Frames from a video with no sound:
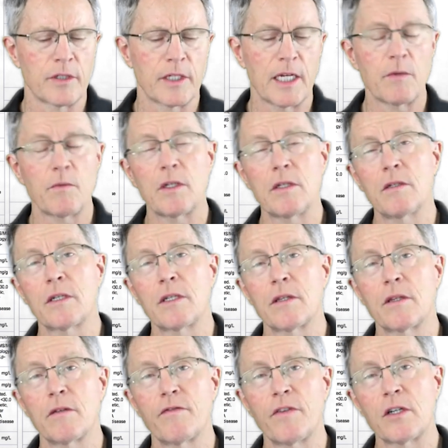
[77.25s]
And we look
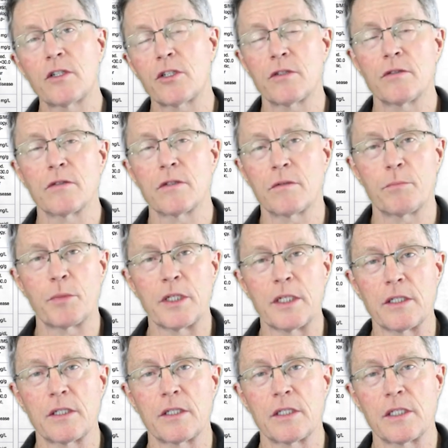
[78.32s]
at the functional
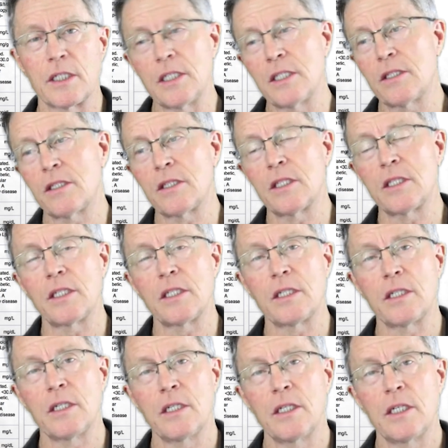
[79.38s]
piece. Is
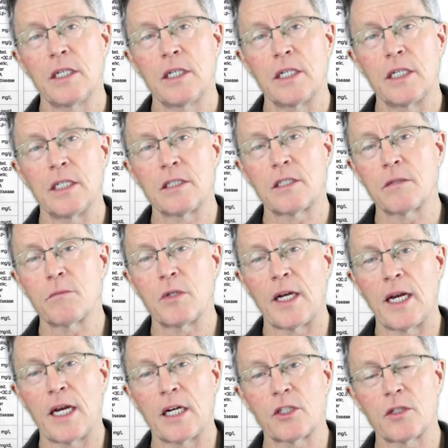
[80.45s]
the intima
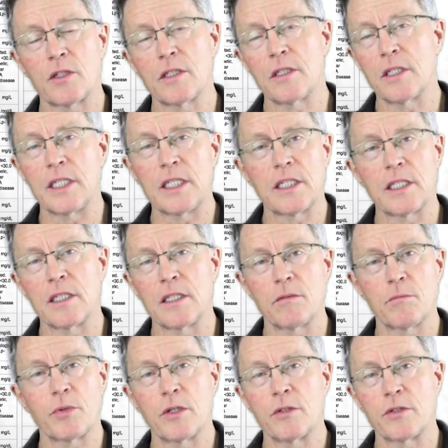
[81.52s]
actually leaking
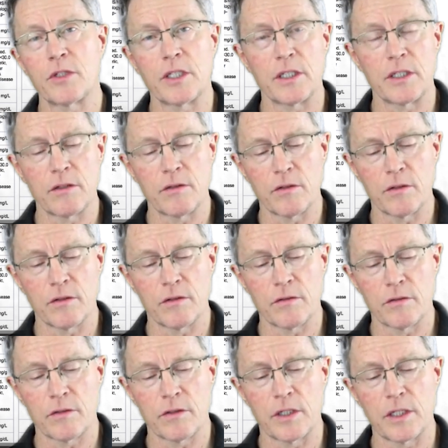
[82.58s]
protein or
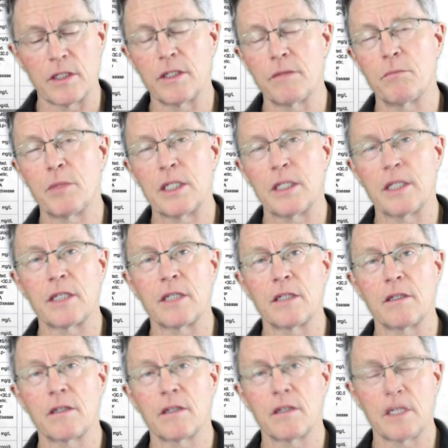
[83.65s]
could it be
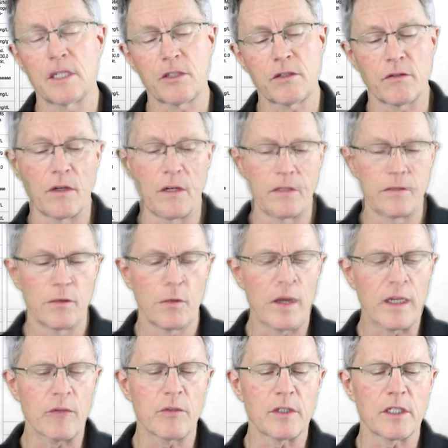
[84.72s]
leaking cholesterol? Why
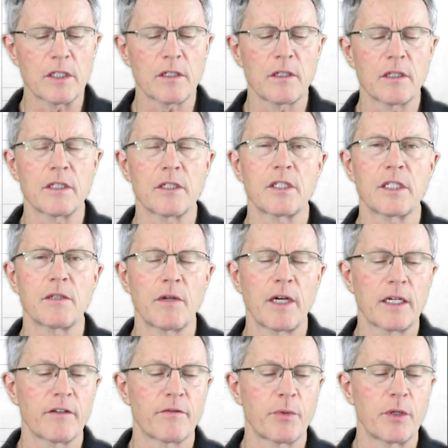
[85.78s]
don't we just look at
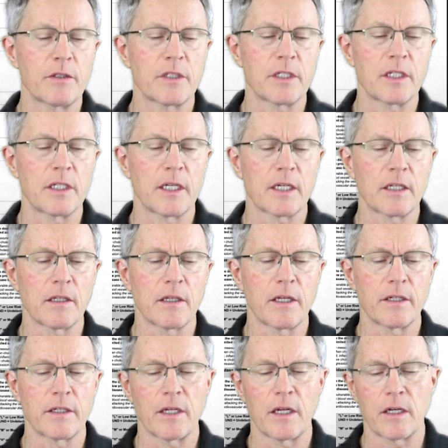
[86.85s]
C-reactive protein like a
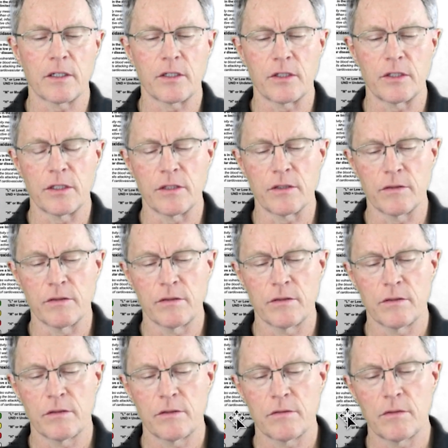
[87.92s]
lot of docs do?
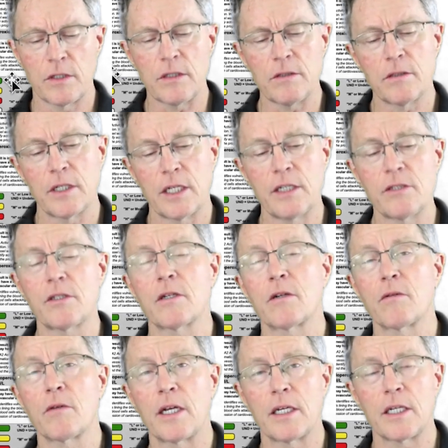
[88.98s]
Well, here's a
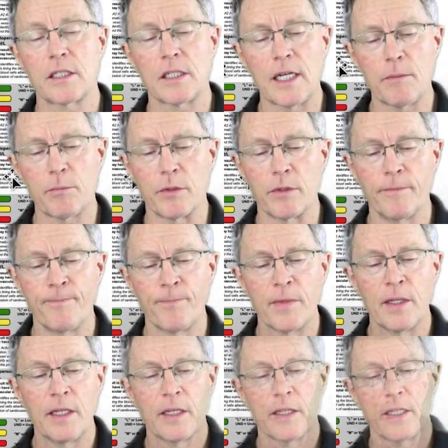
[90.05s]
great example.
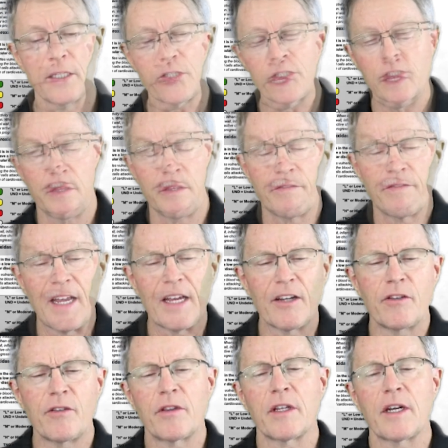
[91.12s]
This is the
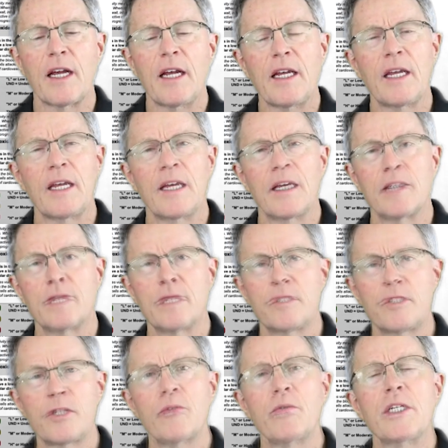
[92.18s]
value that I had
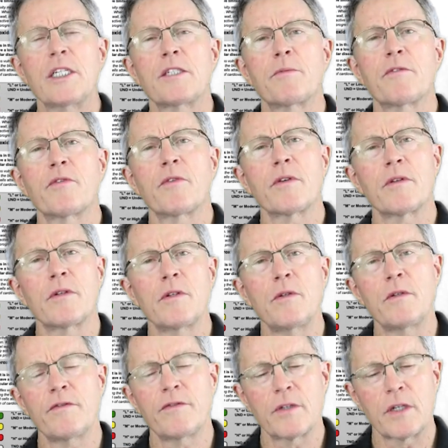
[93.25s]
two weeks before the
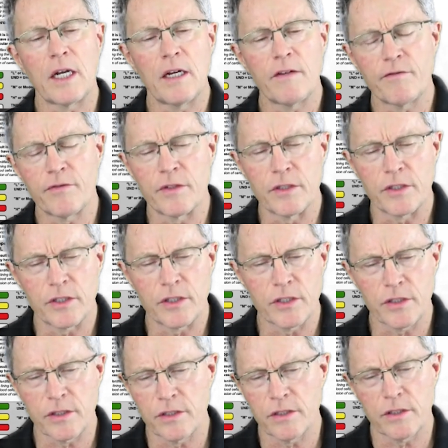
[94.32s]
Louisville conference
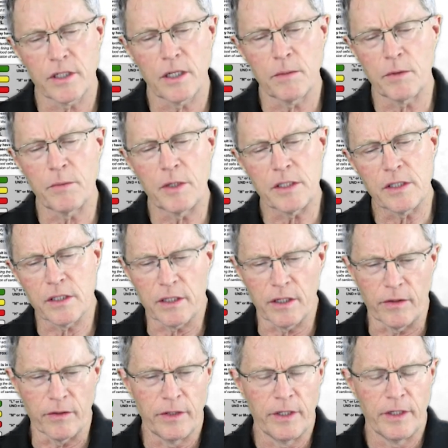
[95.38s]
just a couple of months
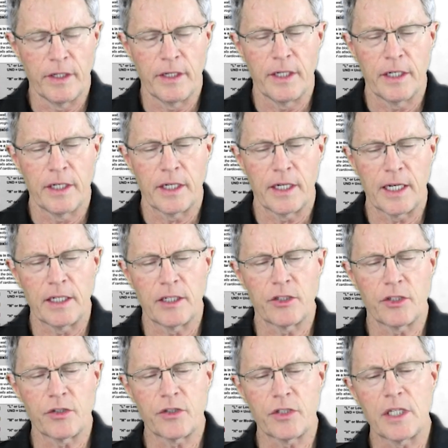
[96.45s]
ago. And
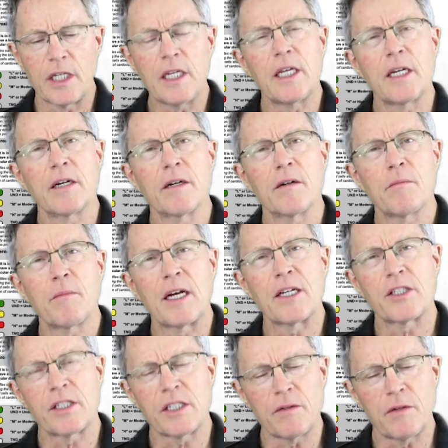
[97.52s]
as you see here, my
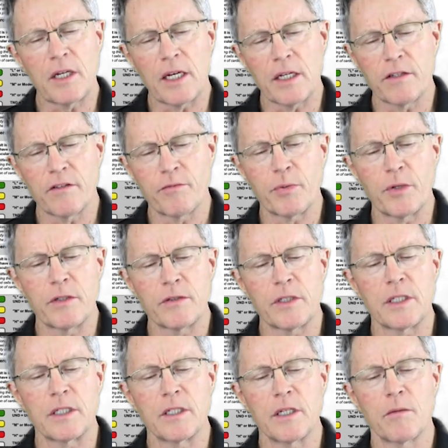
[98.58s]
C-reactive
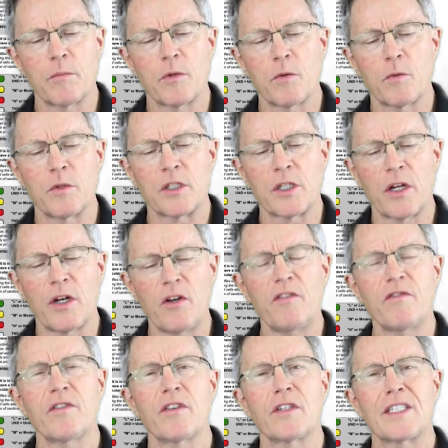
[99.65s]
protein number was
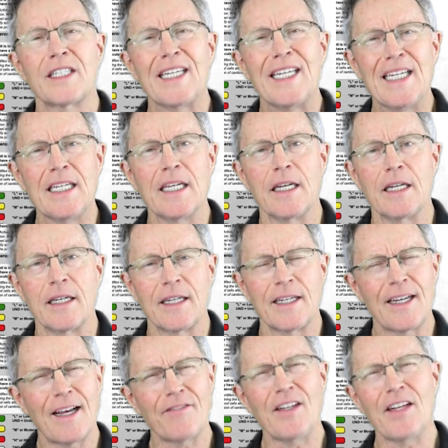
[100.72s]
over 10.
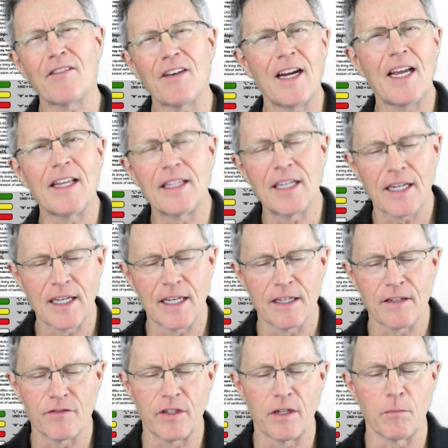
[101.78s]
I've never had that kind
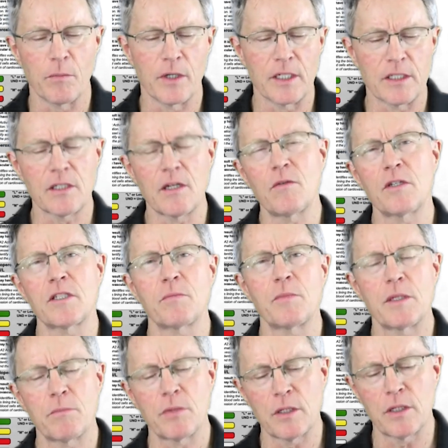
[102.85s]
of number. It's always
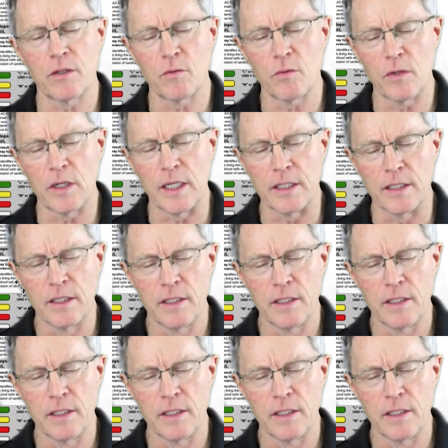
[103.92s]
been below 1.